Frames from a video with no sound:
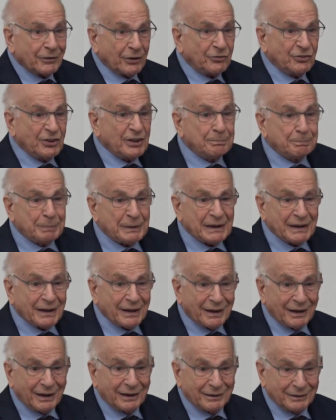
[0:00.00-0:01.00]
the
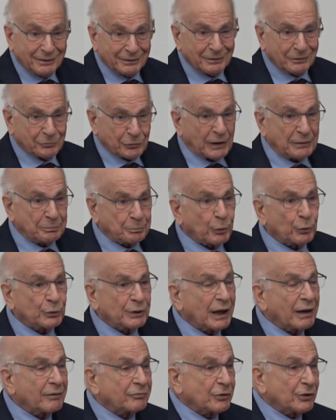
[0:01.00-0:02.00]
GPA, grade
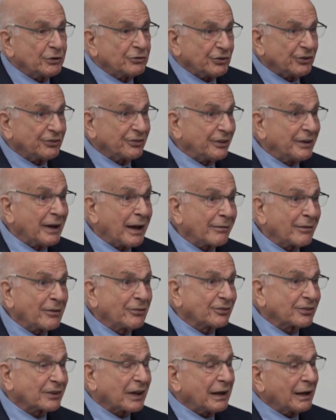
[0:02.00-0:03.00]
point average, is
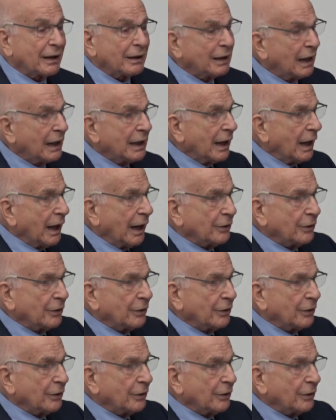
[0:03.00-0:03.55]
another scale,